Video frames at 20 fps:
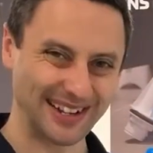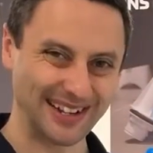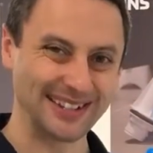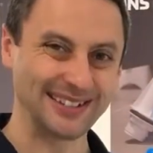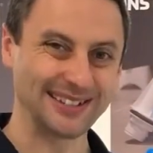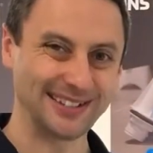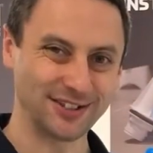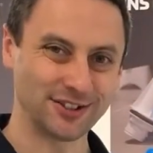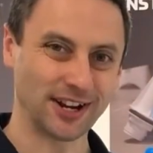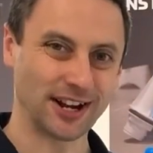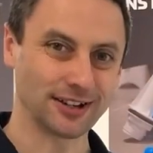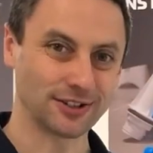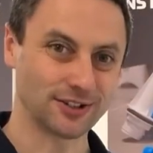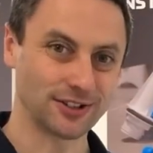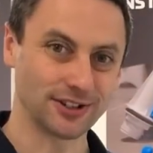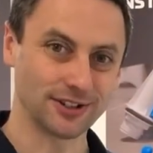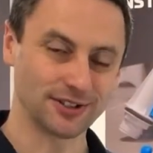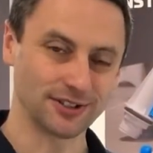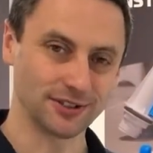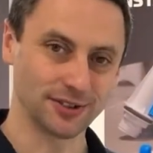easy checks
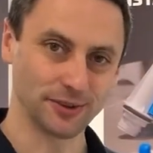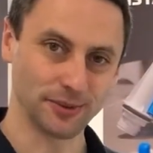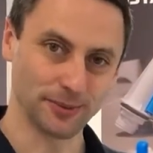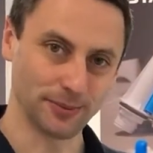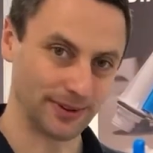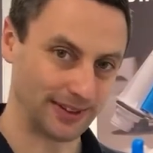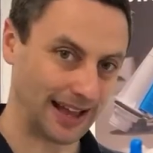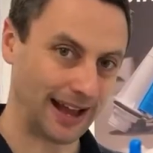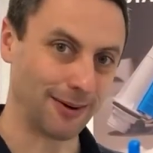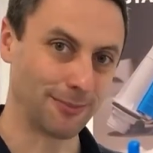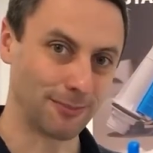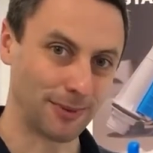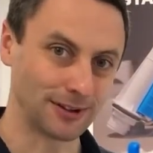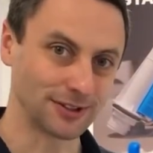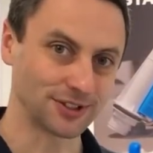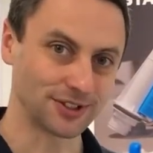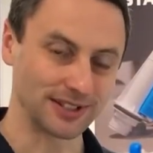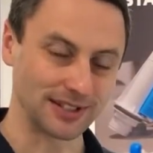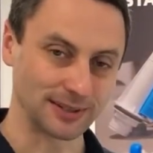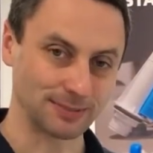you can do without
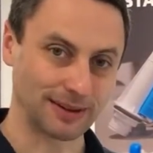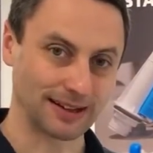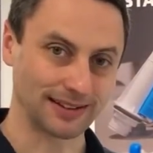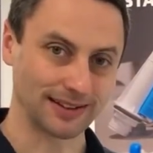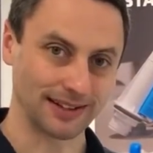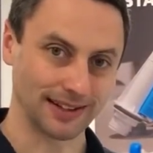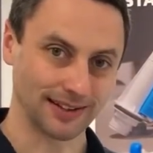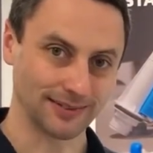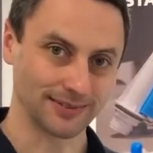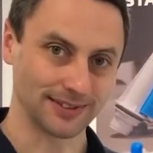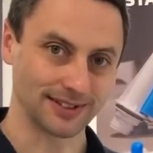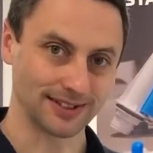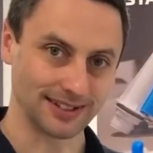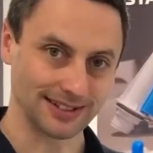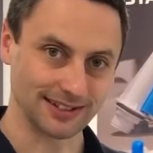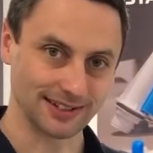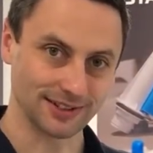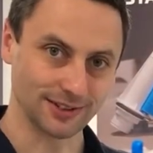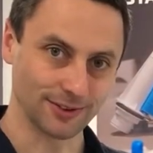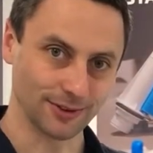much dismantling of the
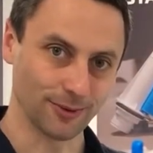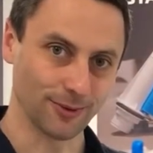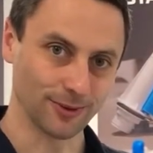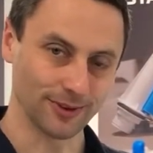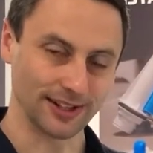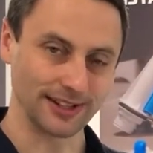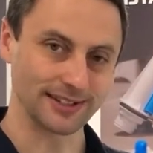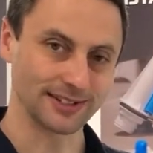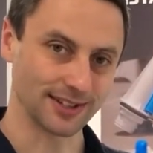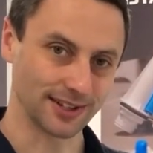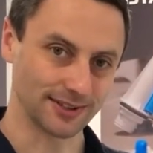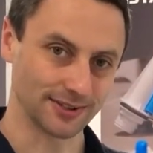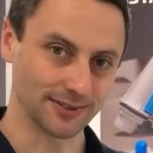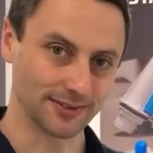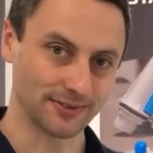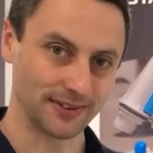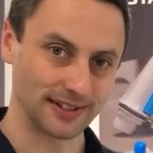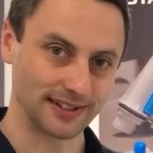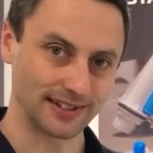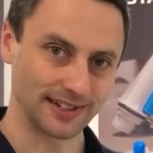cistern or the internal
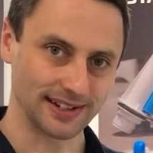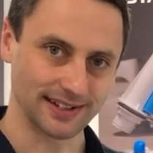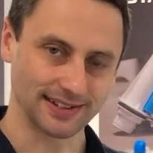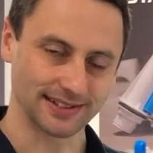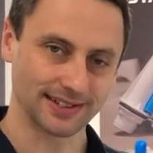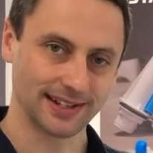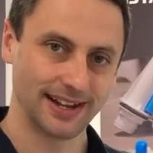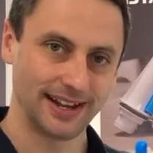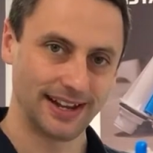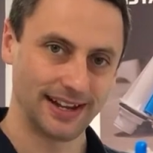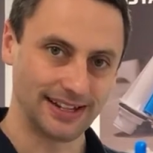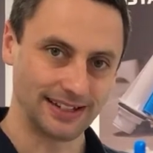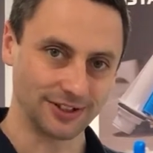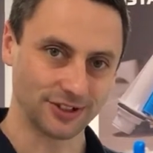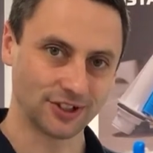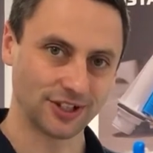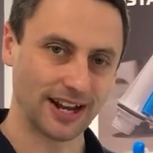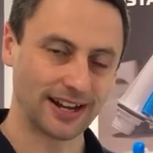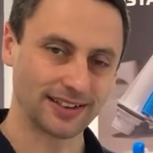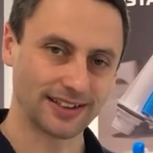fittings
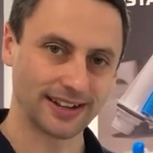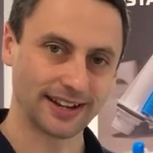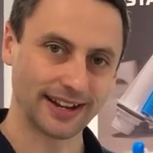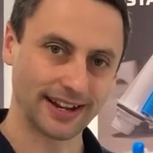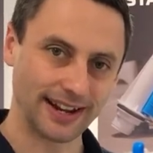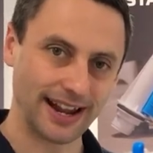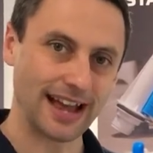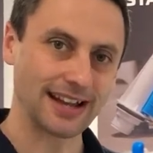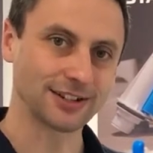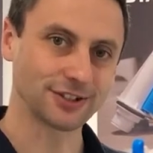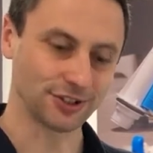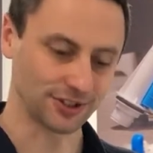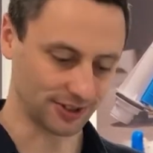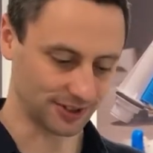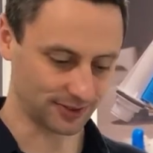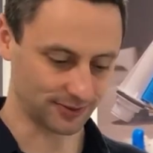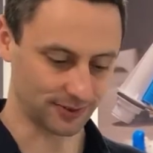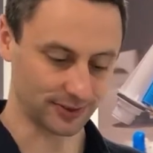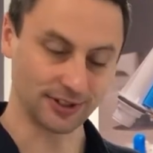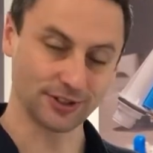is check the
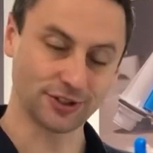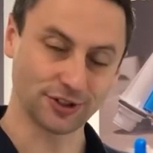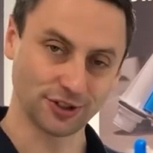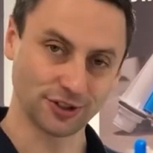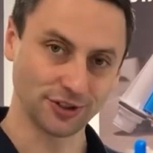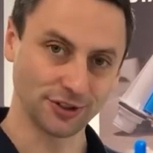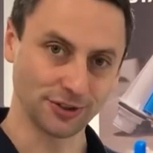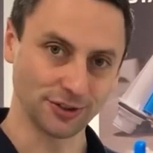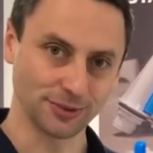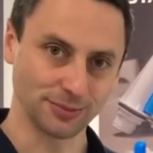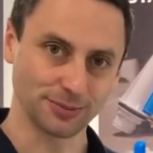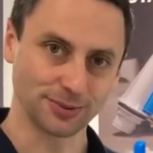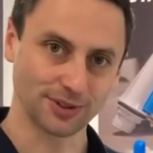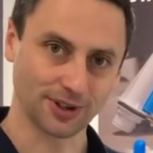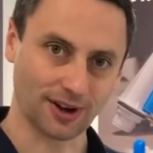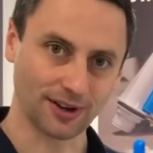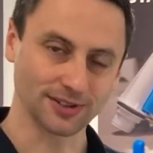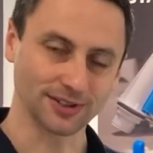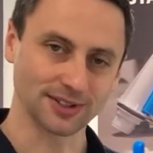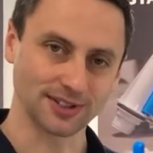connections for the tubes
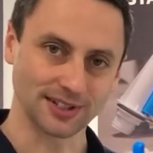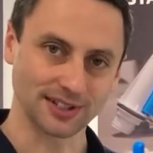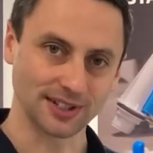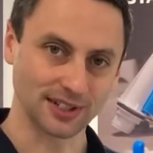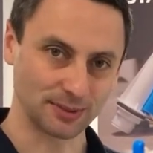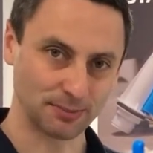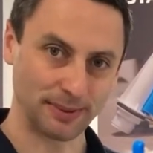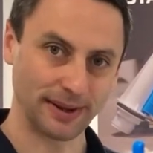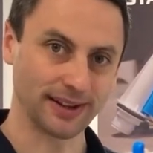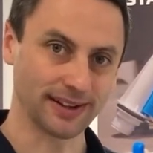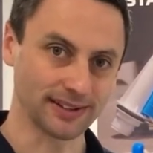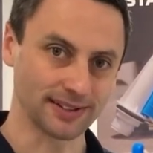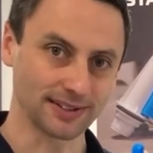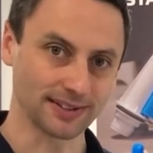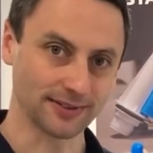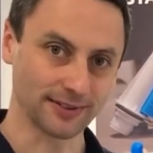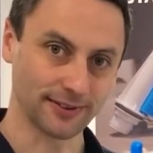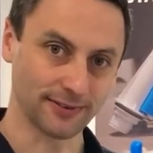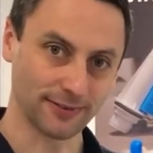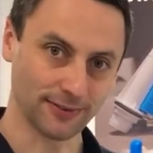onto the
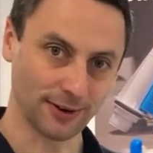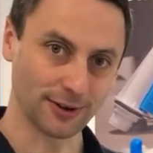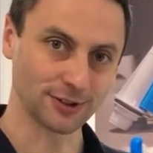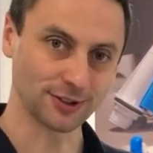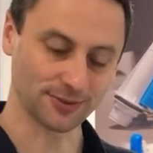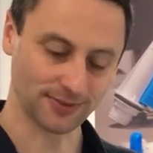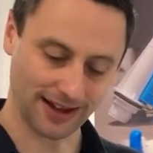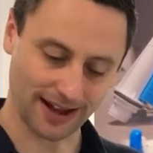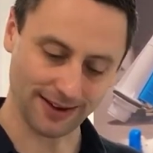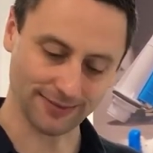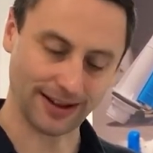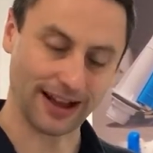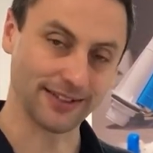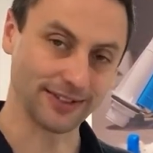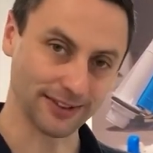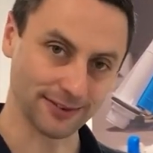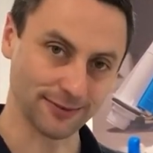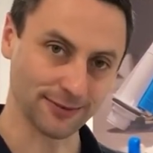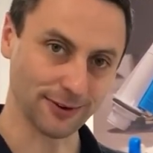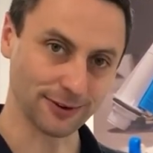spigots of the flush valve
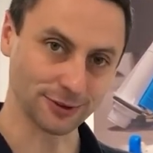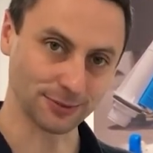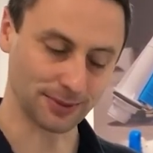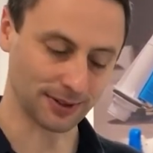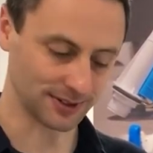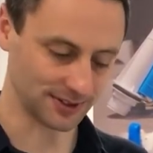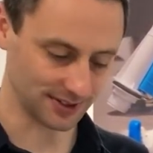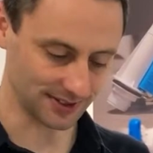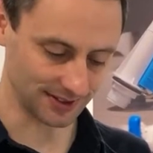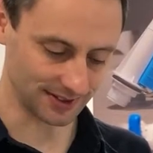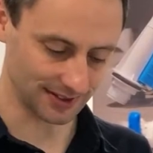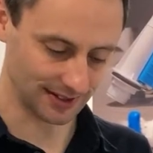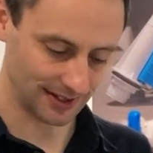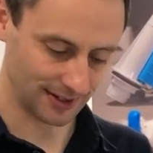and the flush button.